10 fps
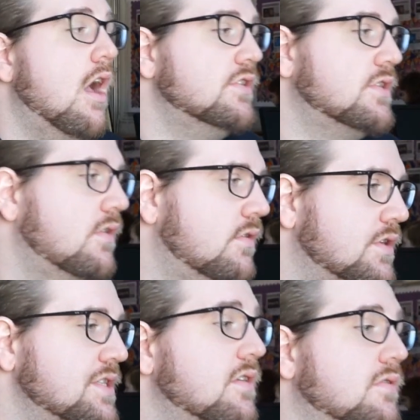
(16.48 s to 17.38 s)
So
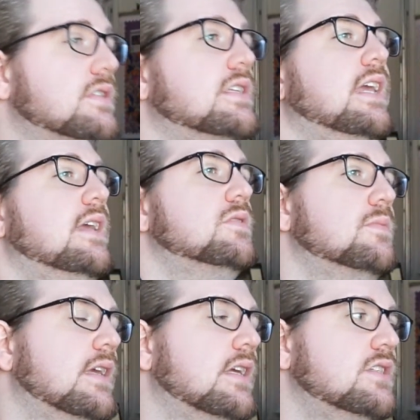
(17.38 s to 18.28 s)
Krista Olson came to
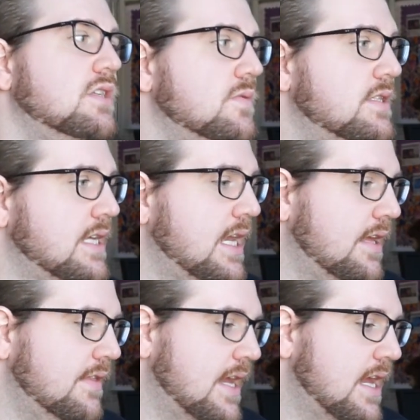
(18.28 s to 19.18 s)
me and she was
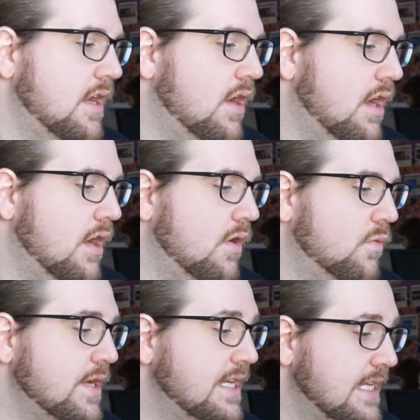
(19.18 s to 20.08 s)
saying that
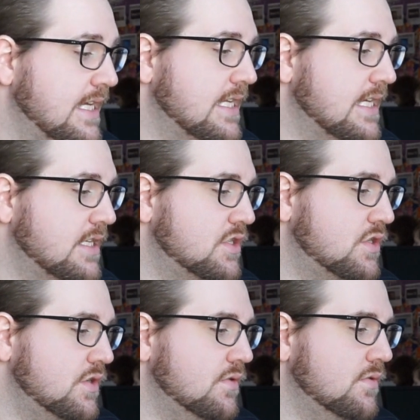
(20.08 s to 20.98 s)
we needed
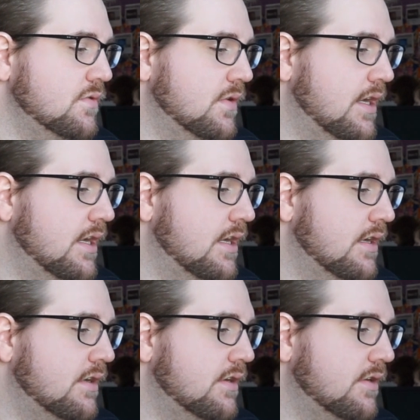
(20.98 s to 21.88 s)
to
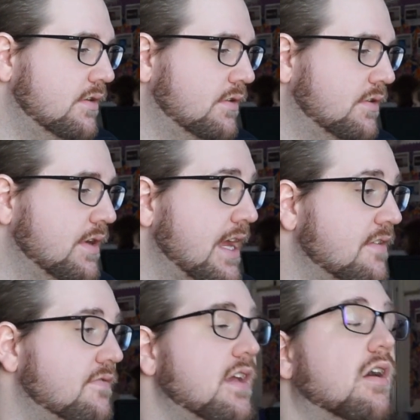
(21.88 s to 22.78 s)
create a
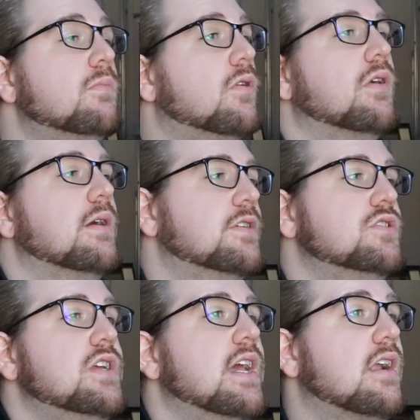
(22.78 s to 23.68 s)
VR program because
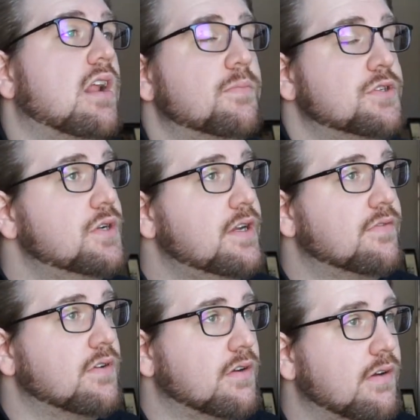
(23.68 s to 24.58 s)
she had an opportunity
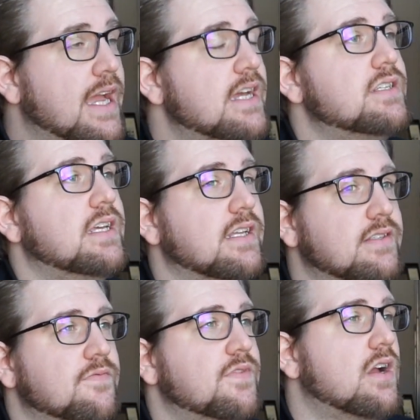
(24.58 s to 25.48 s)
for a grant to get
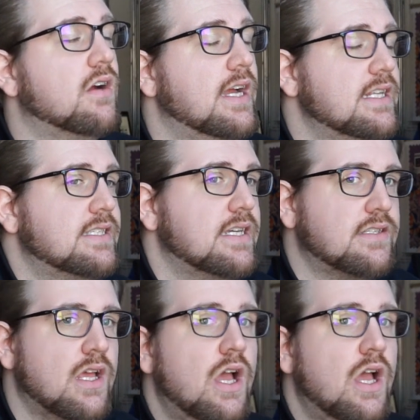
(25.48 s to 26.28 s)
some VR headsets.